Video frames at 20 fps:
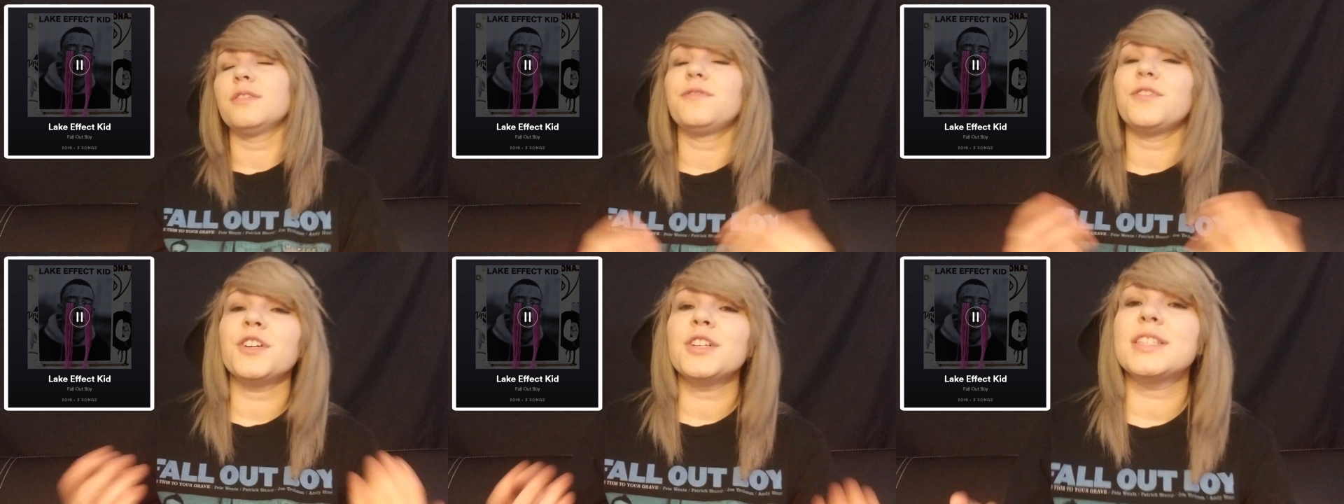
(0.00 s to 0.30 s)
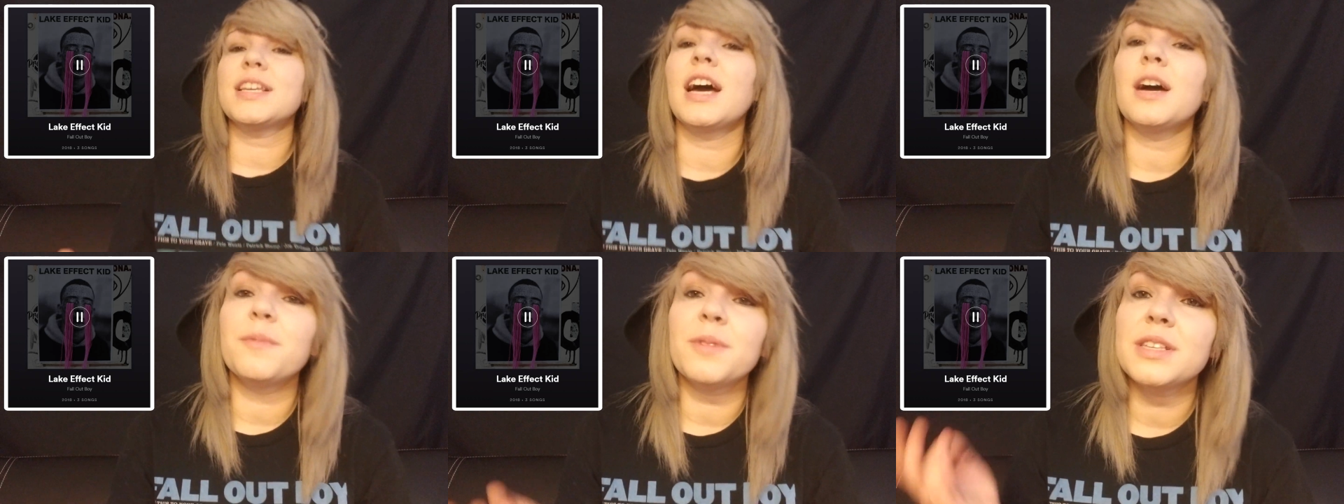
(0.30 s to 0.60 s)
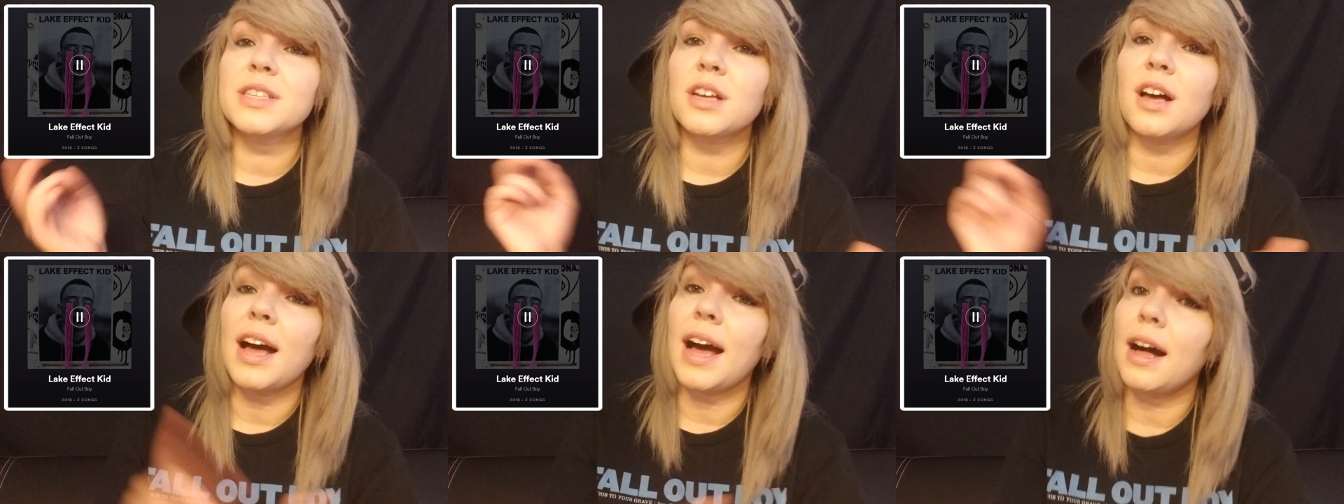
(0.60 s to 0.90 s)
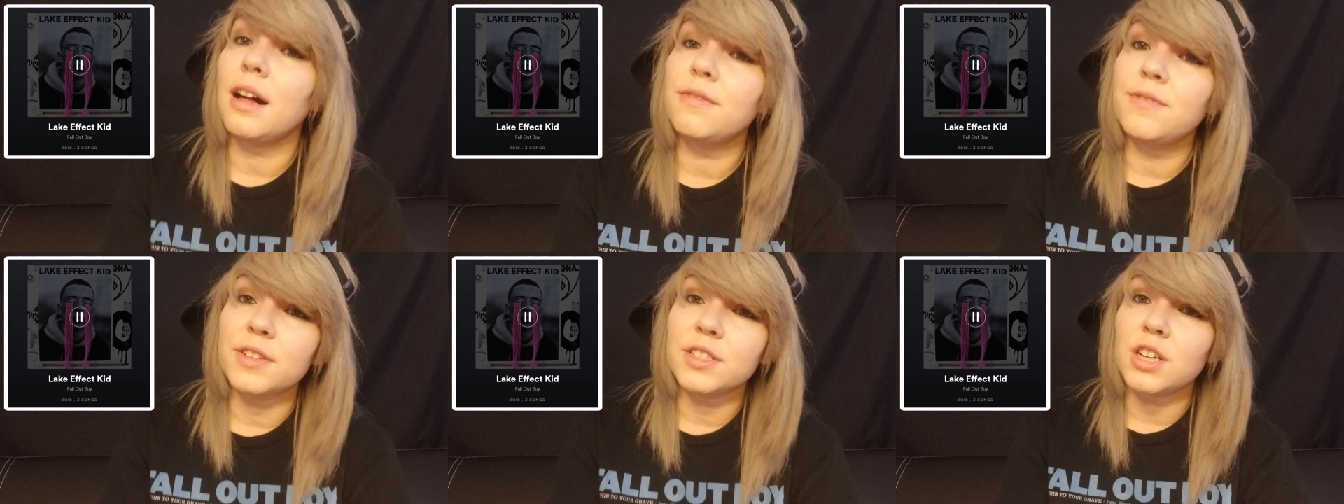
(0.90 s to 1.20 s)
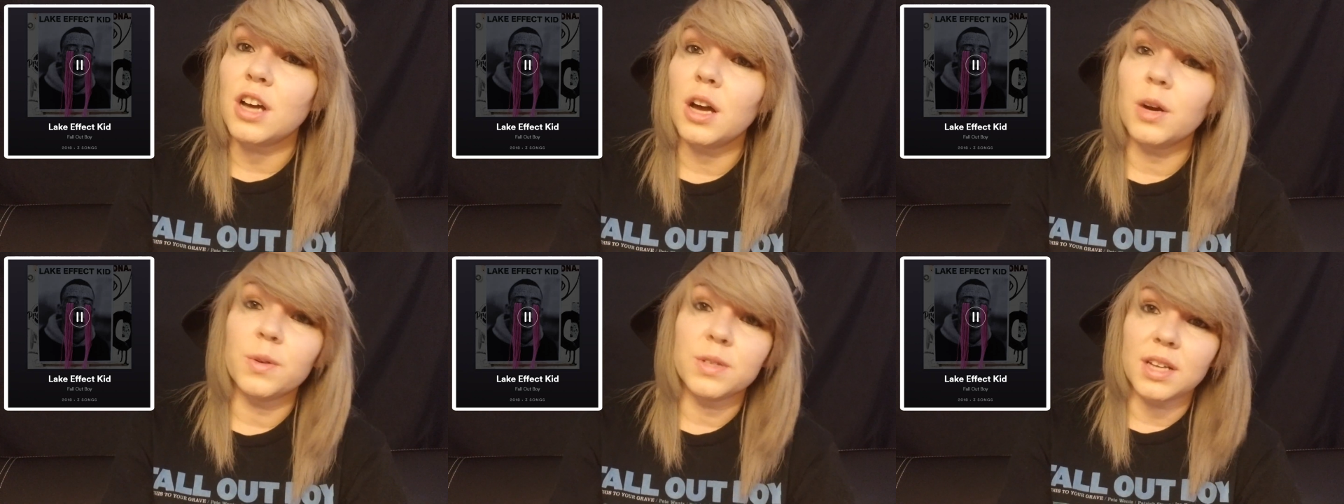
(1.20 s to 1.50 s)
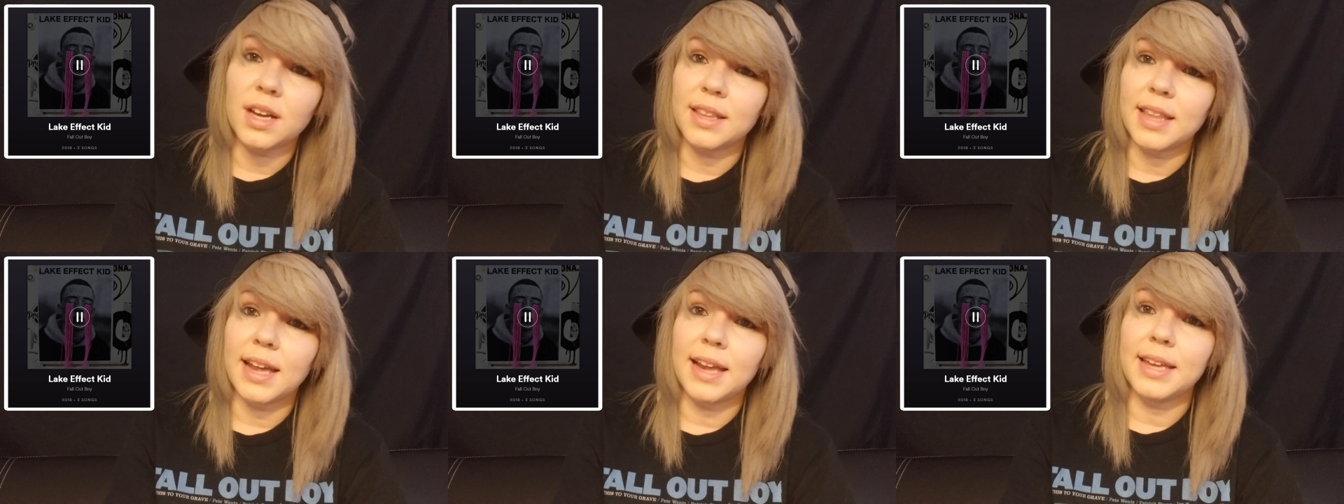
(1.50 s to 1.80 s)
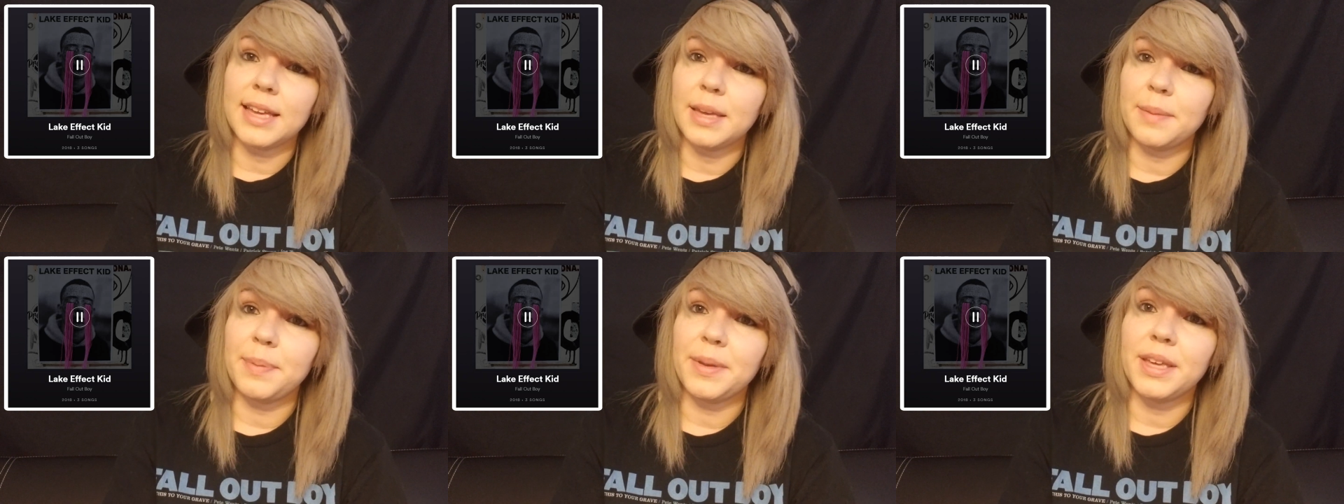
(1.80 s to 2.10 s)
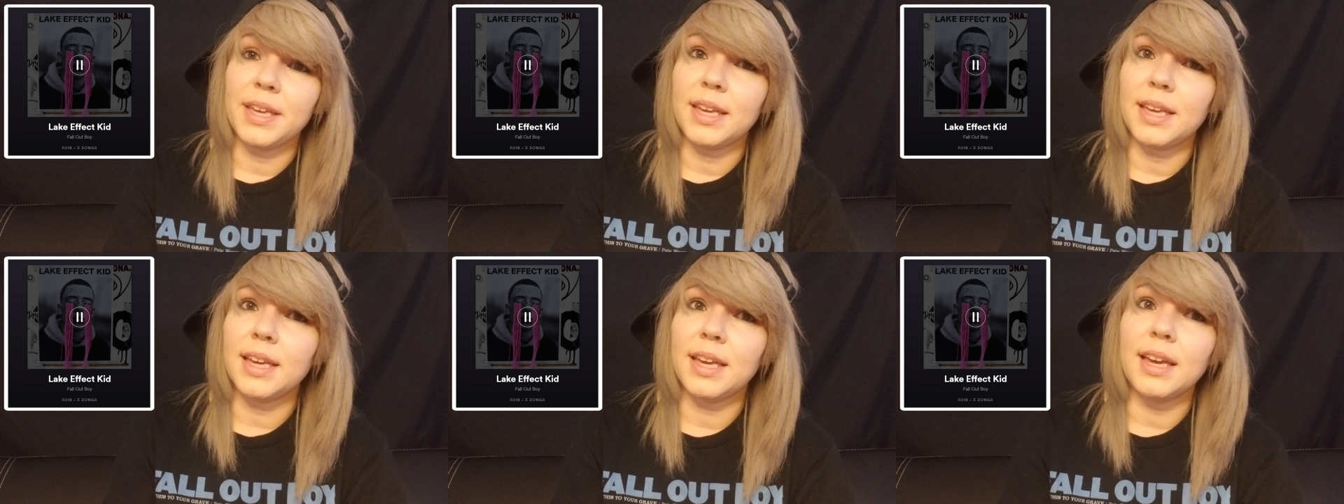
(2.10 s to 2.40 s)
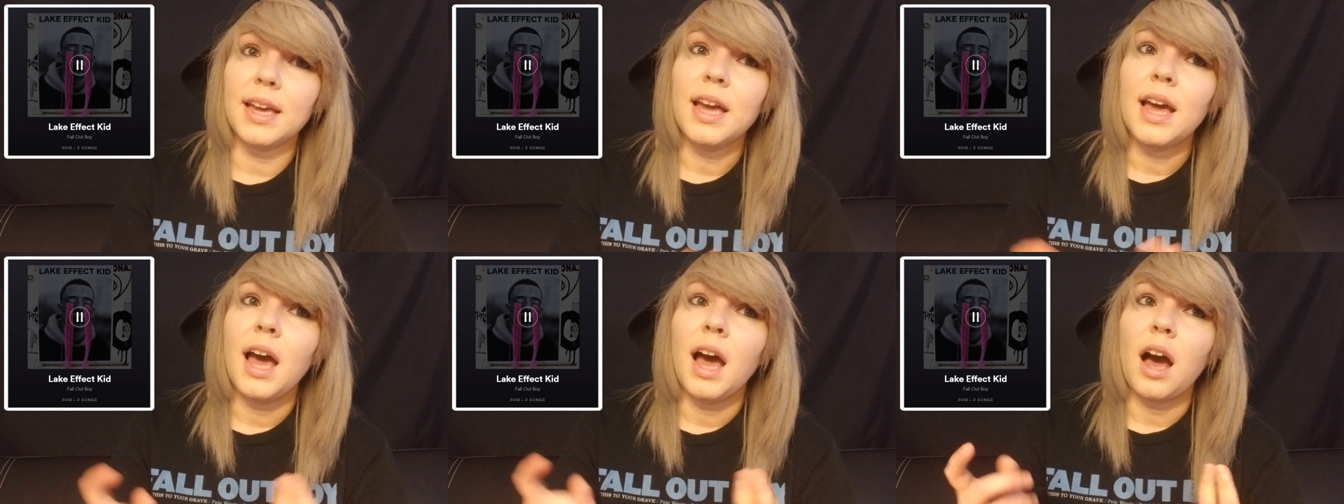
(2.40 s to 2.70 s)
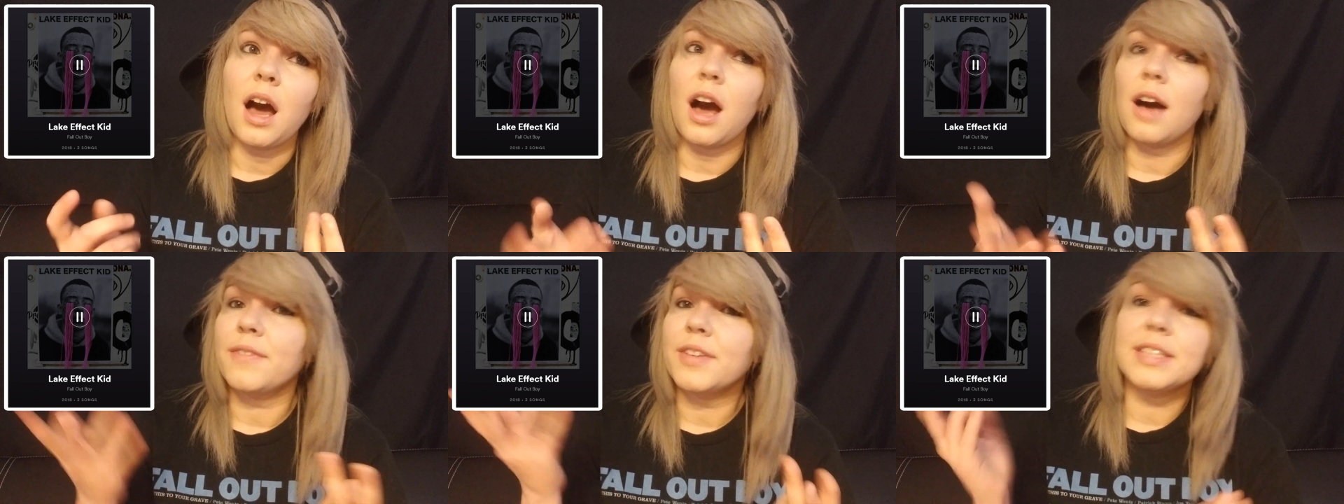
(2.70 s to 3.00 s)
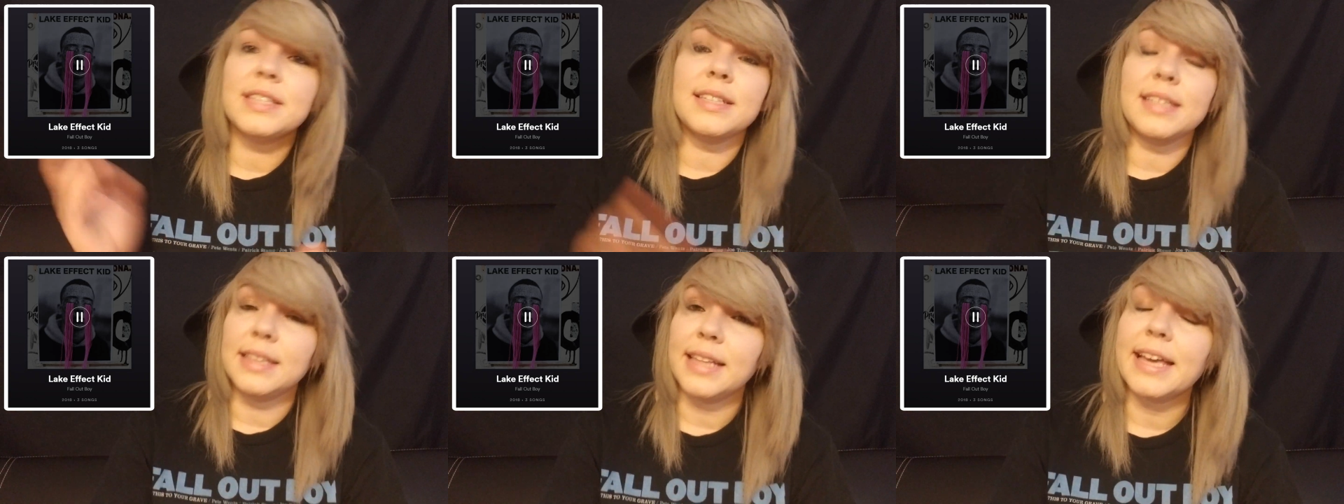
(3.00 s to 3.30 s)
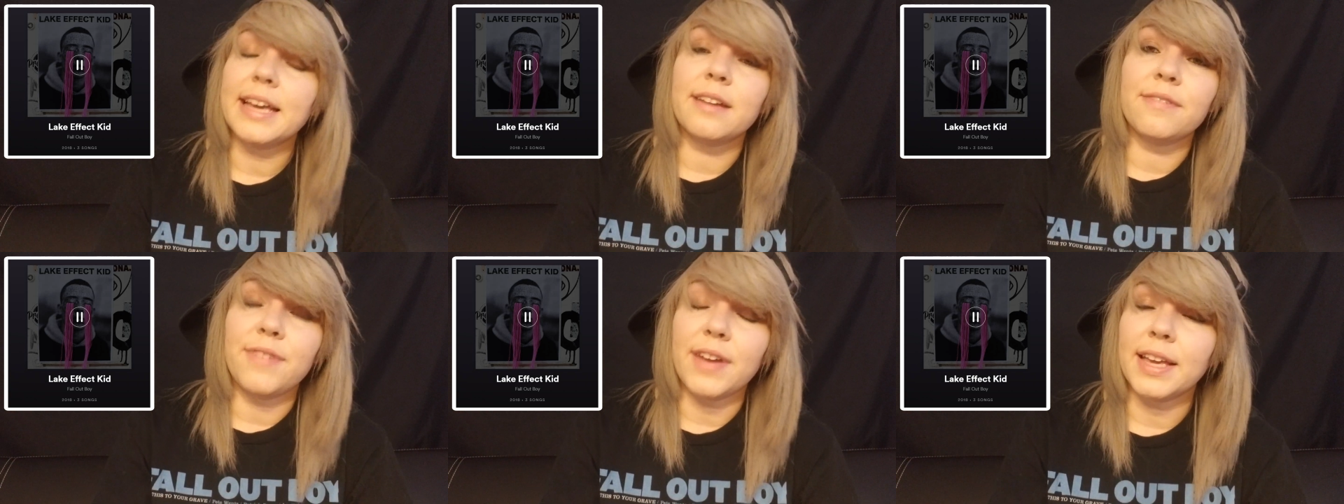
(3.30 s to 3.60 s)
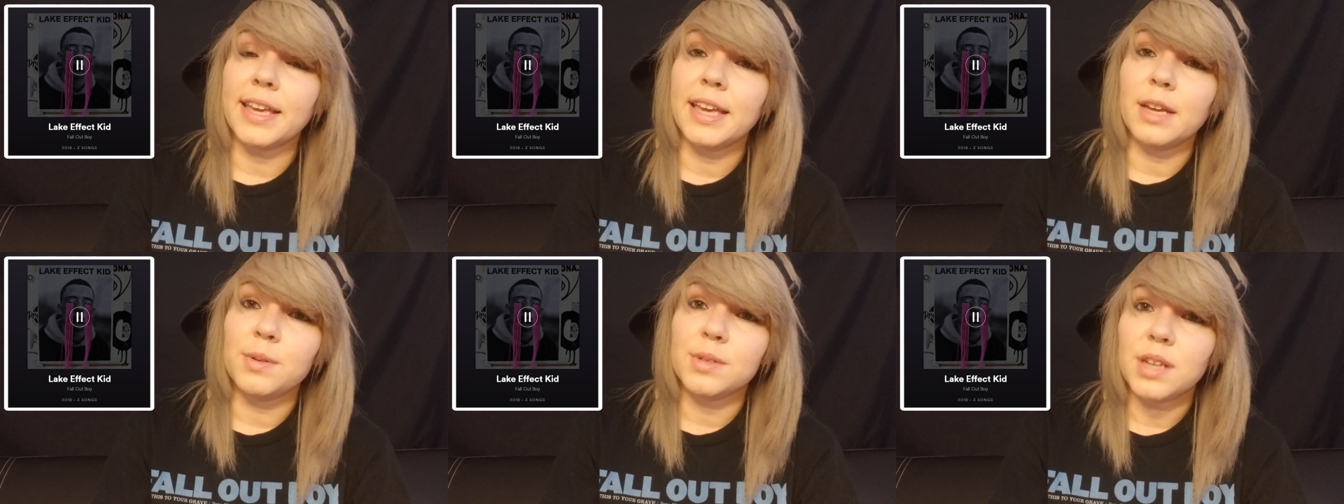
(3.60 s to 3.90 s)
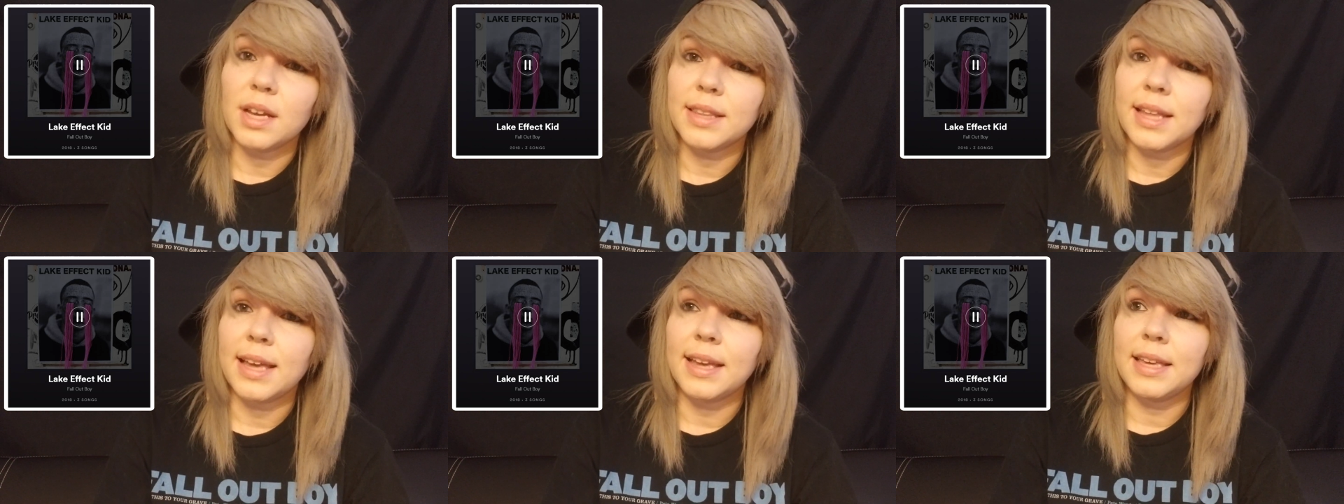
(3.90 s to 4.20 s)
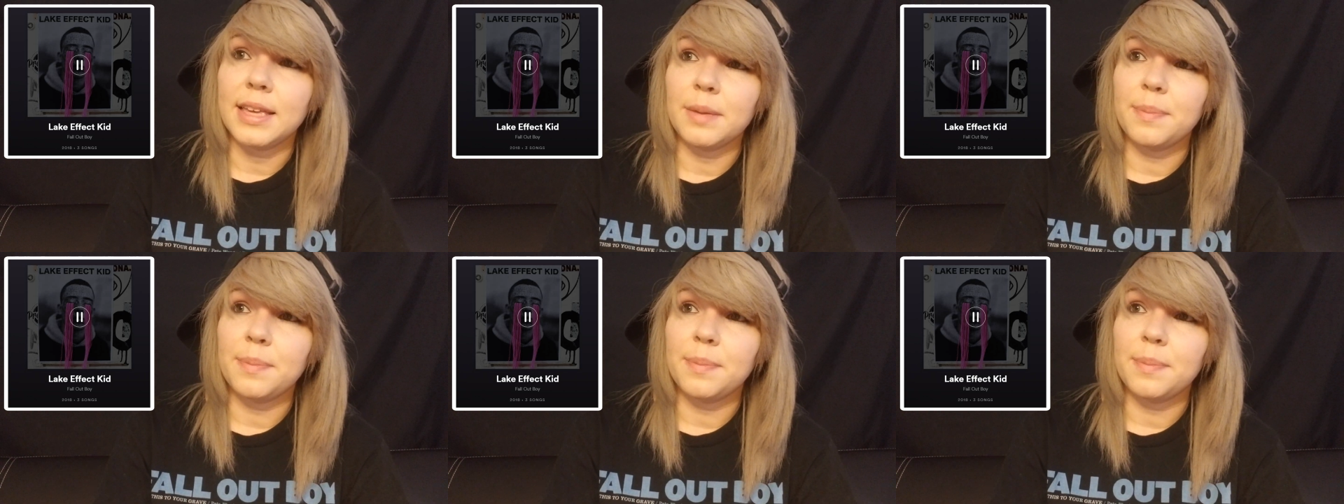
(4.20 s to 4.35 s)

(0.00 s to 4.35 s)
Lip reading: The first time we saw Alpha Dog was on that EP. Obviously Lake Effect Kid was on that